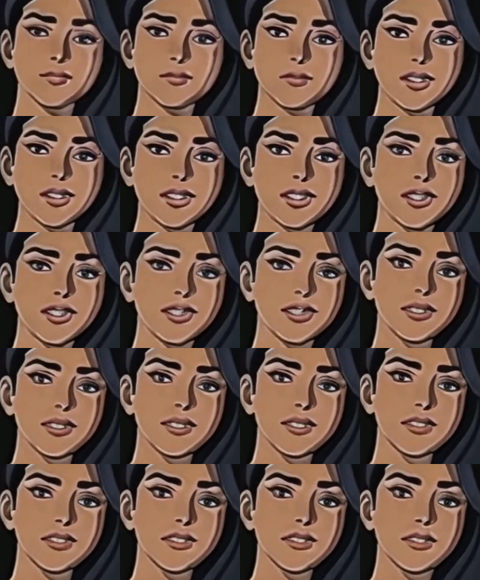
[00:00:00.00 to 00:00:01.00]
really good.
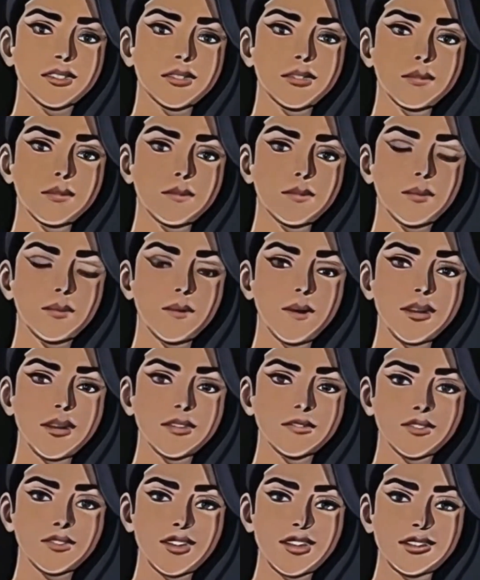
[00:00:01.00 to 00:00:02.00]
My
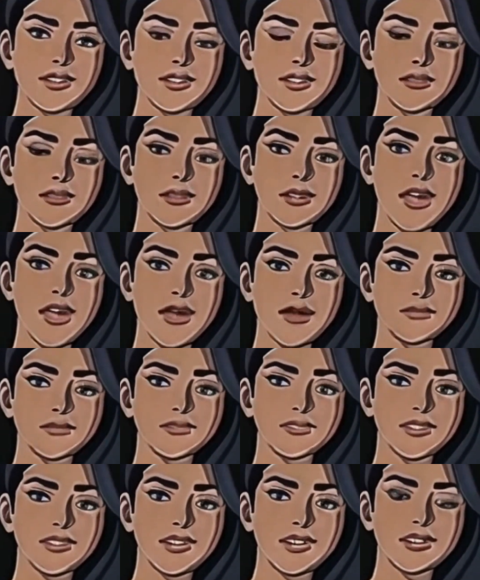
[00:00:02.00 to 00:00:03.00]
wife read it and laughed,
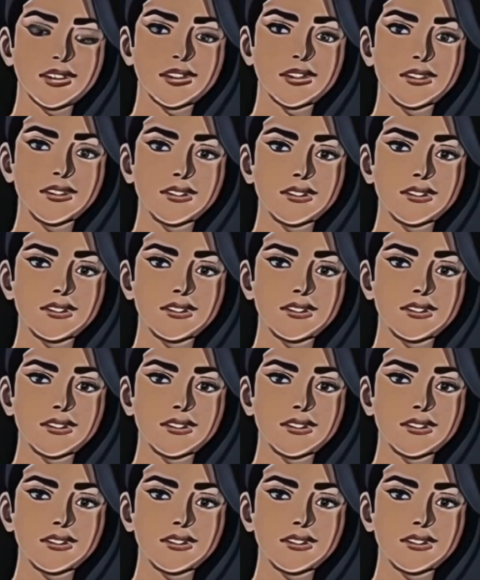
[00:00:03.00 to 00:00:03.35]
saying,